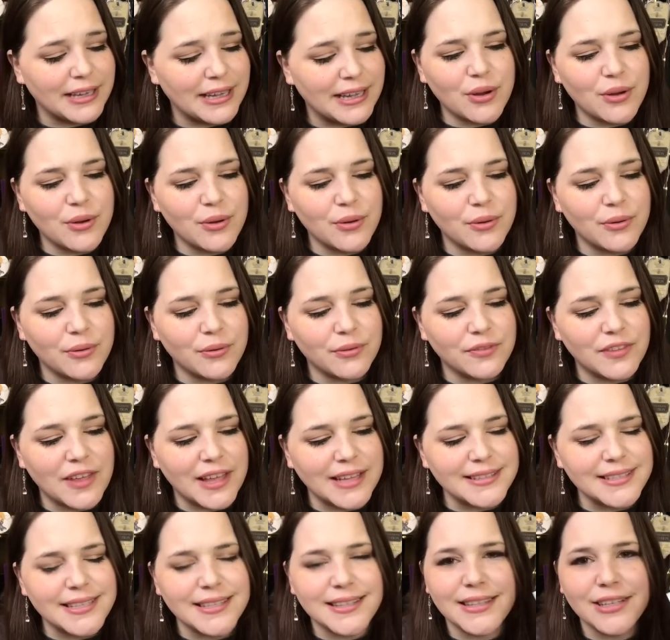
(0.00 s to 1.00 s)
So
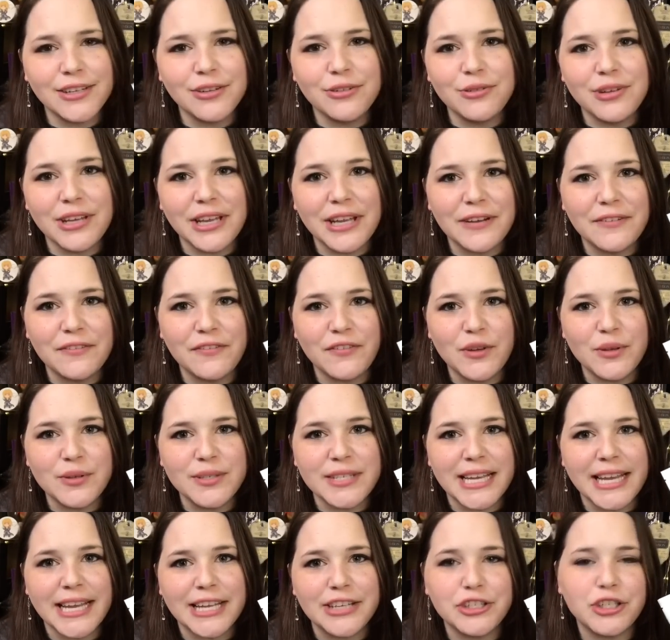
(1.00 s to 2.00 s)
that's a little
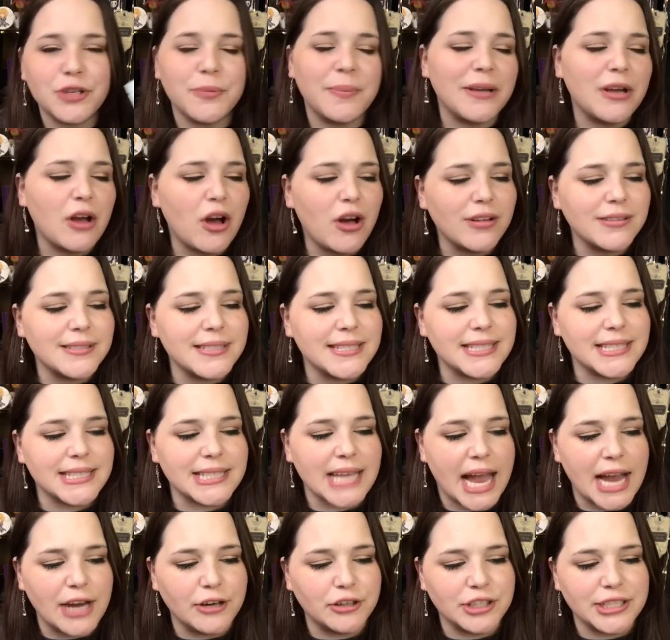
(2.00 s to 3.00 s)
confusing. It should be called
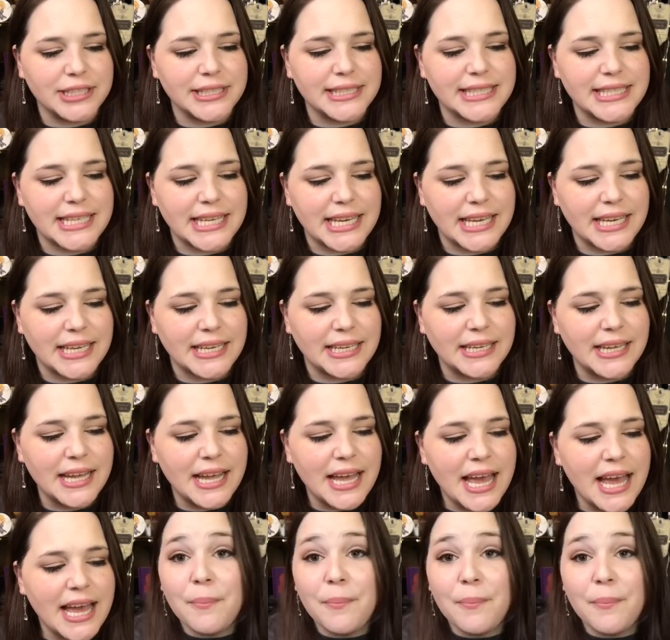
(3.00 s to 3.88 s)
siren tea.